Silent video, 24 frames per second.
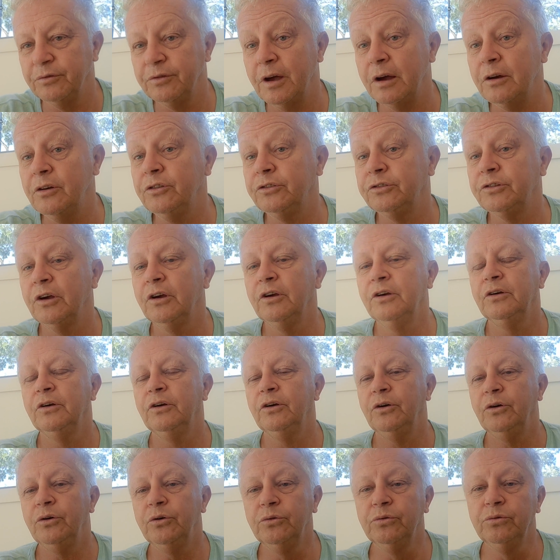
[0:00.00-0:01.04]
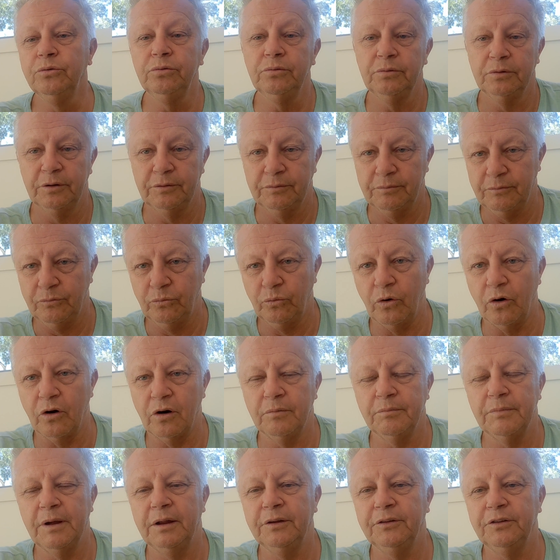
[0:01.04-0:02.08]
Those who,
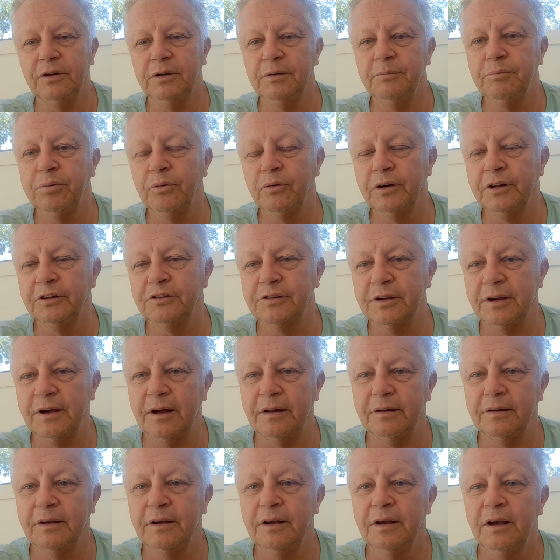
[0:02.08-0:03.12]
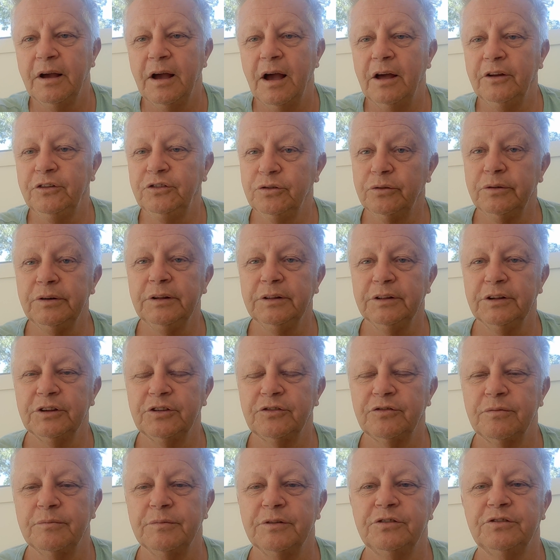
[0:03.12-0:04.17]
Warren Mundine points out, are doing
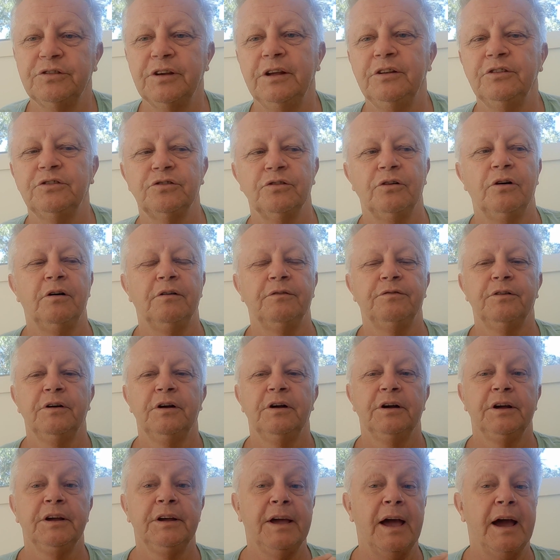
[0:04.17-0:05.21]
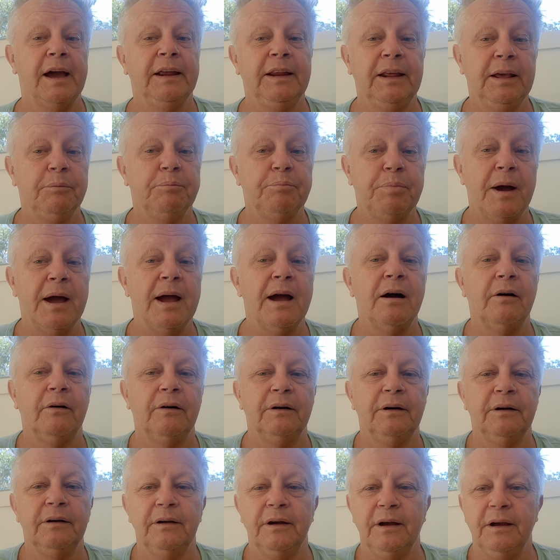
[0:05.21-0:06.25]
this from a sense of gaining
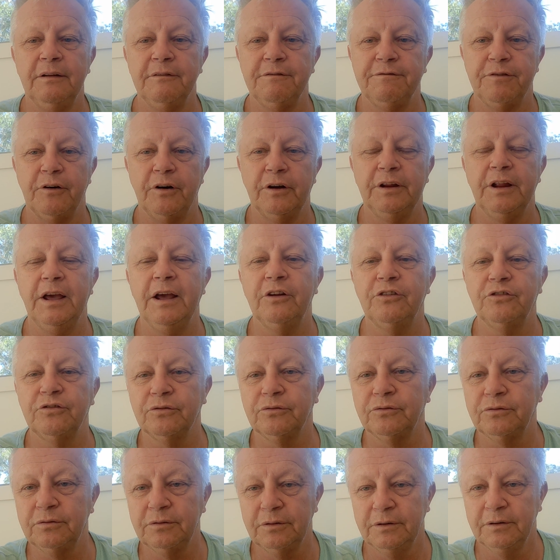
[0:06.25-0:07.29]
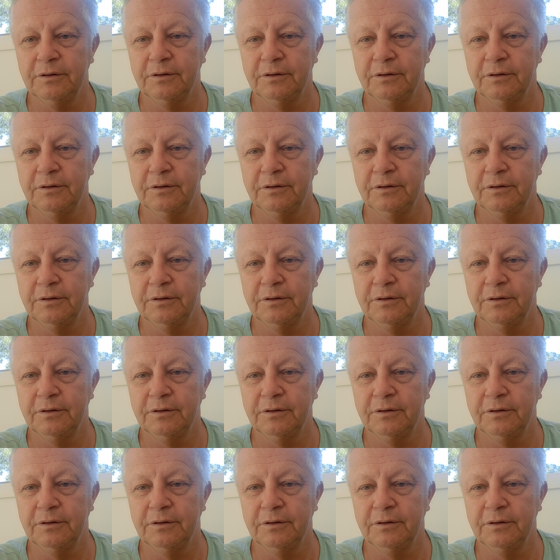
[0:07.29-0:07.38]
power and financial